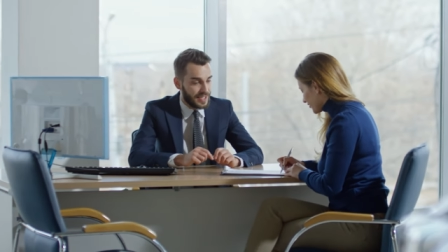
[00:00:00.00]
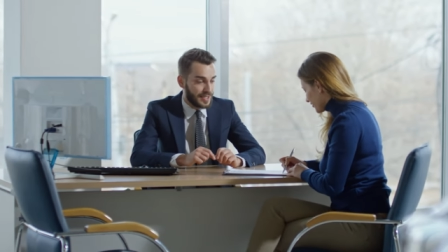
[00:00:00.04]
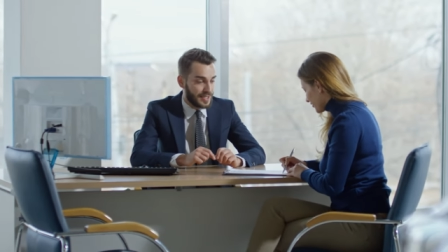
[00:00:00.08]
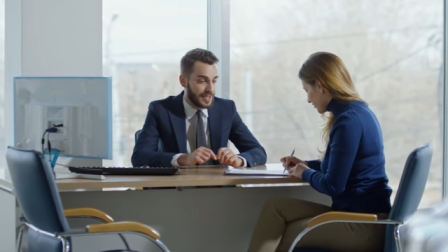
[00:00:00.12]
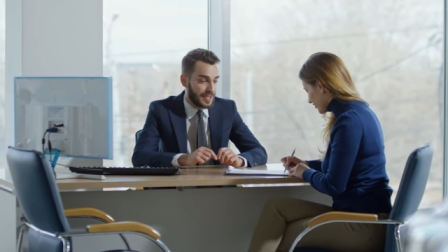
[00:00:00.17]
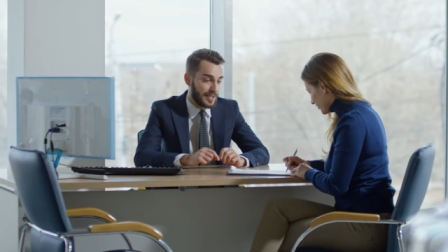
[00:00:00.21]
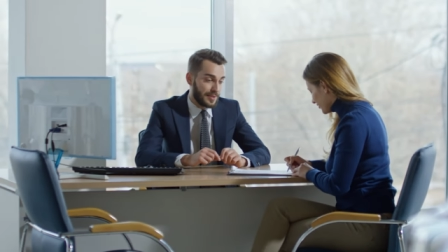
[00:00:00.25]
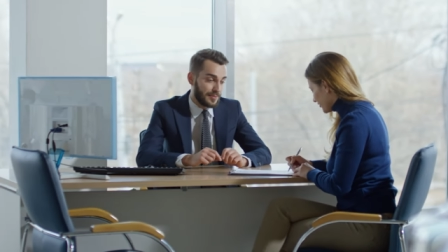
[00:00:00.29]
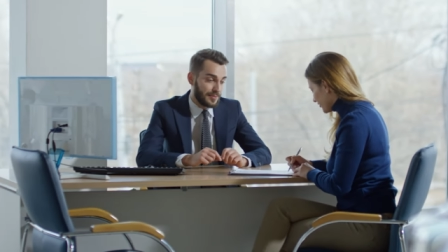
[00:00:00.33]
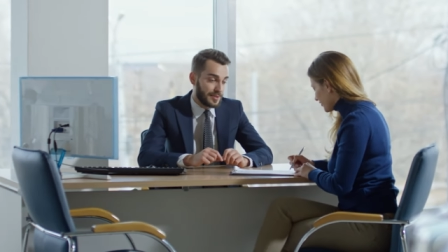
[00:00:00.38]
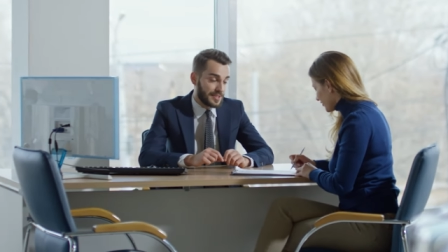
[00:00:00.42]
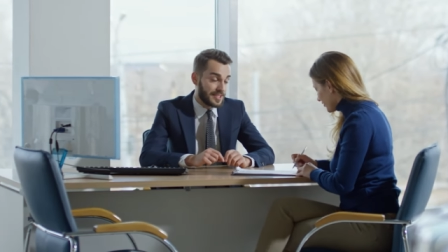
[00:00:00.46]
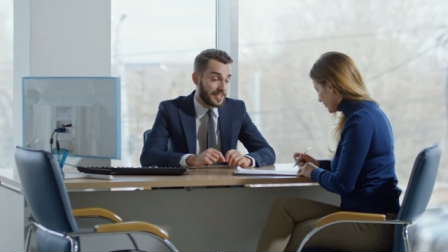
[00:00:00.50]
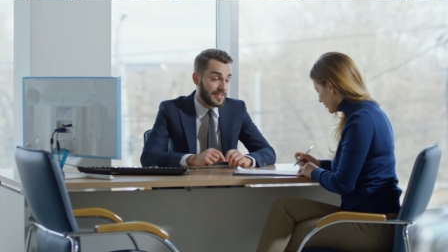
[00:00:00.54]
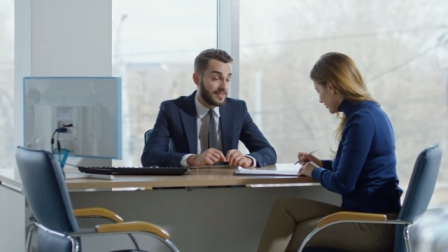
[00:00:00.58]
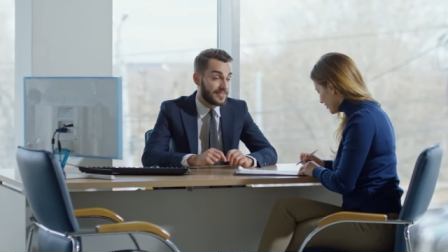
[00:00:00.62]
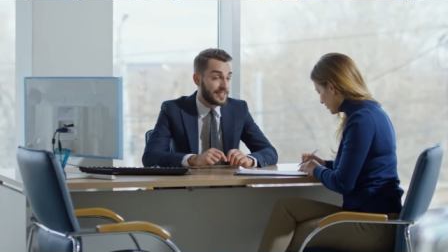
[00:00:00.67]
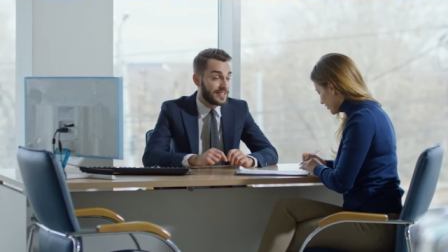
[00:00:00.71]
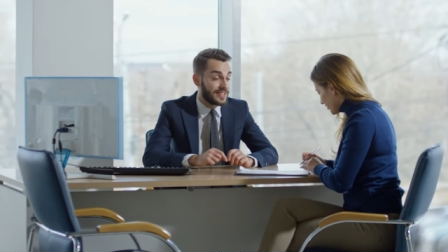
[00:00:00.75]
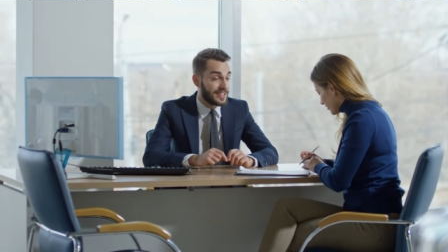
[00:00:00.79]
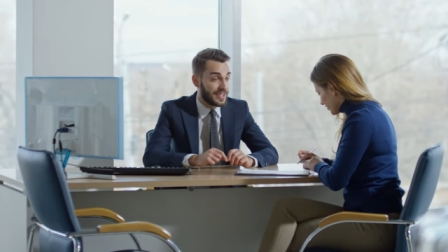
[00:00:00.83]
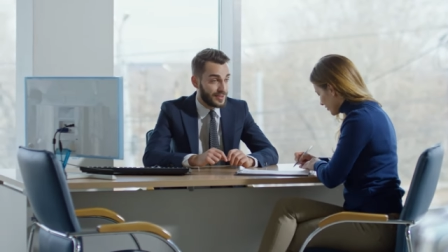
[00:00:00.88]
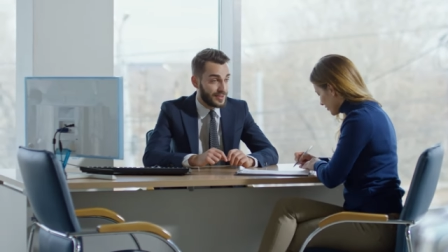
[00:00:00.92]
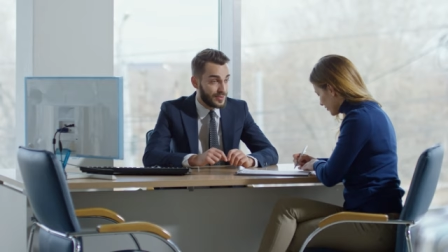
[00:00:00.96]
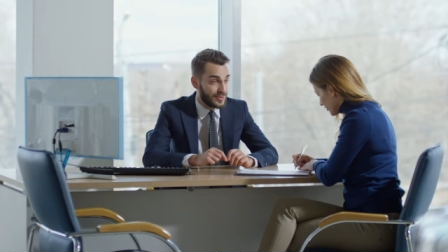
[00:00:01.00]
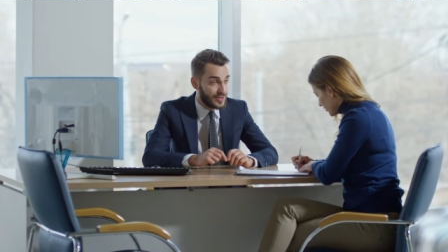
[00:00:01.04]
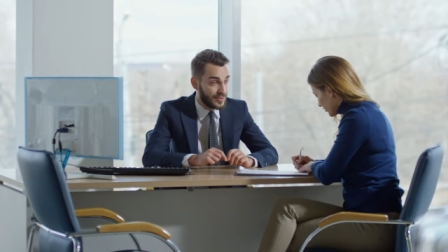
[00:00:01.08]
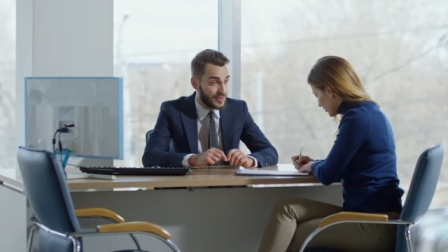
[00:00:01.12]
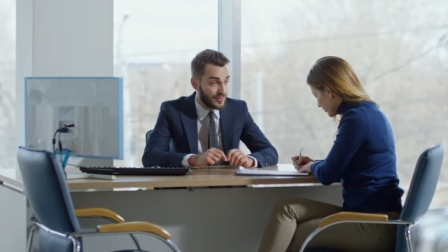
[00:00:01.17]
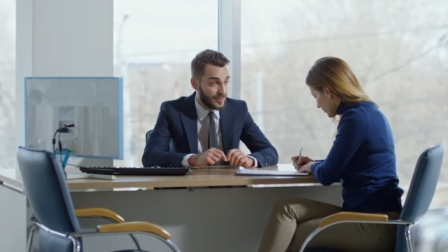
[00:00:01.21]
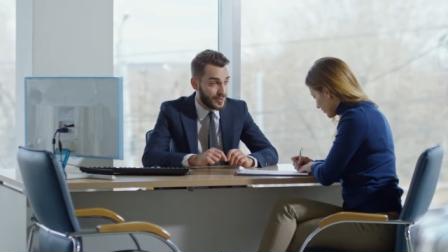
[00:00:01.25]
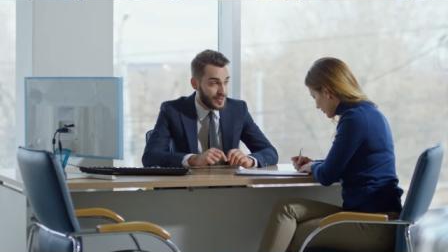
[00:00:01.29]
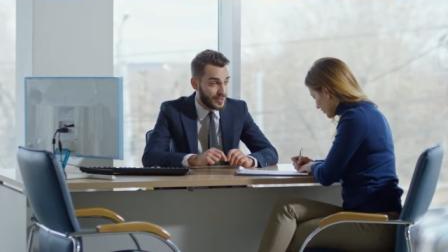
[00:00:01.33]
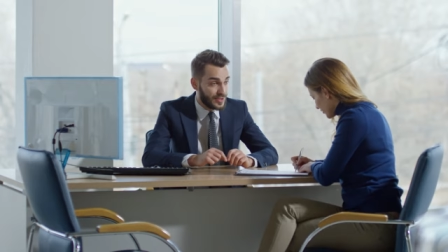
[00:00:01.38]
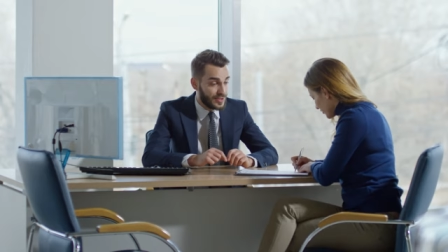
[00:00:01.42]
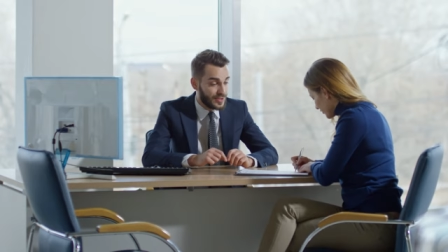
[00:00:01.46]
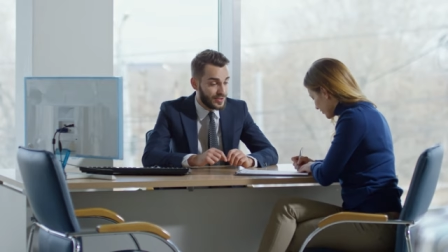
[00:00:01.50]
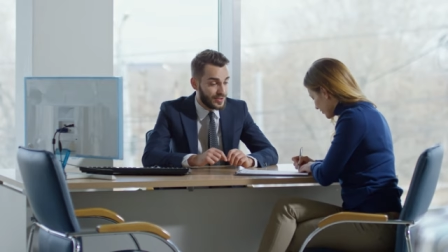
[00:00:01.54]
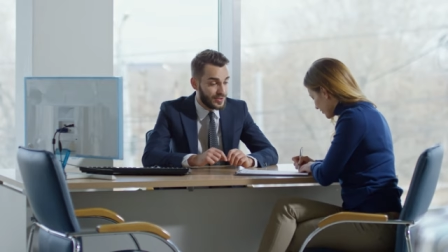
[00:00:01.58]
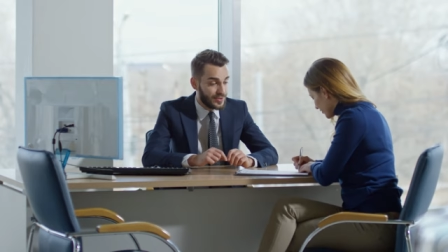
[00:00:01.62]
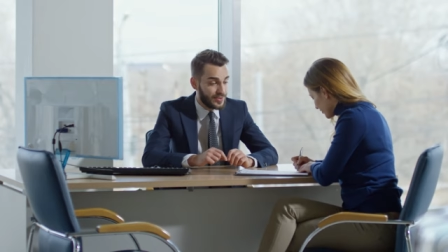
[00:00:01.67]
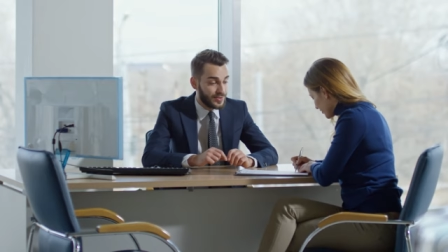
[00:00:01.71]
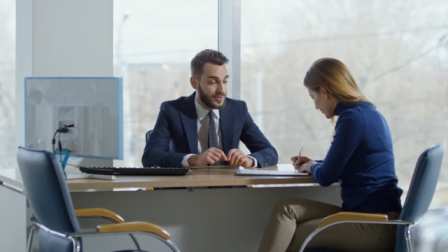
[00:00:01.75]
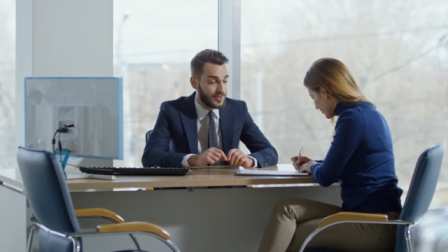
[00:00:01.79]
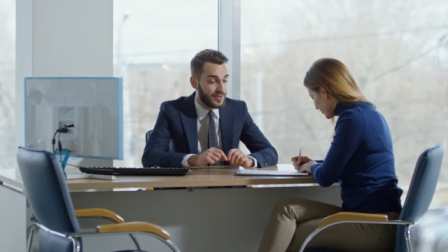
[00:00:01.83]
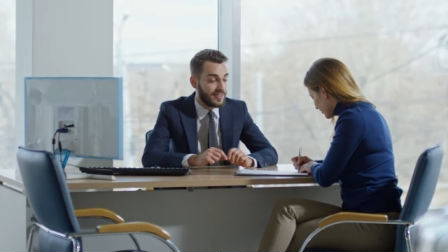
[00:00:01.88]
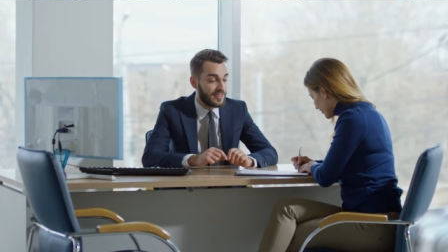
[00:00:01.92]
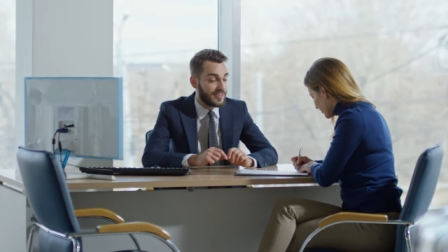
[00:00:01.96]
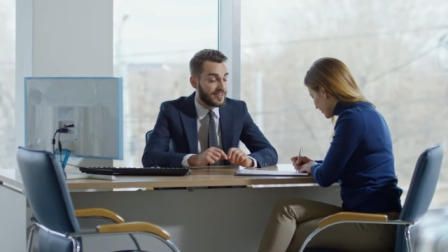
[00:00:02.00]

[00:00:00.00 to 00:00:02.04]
a credit union is going to look at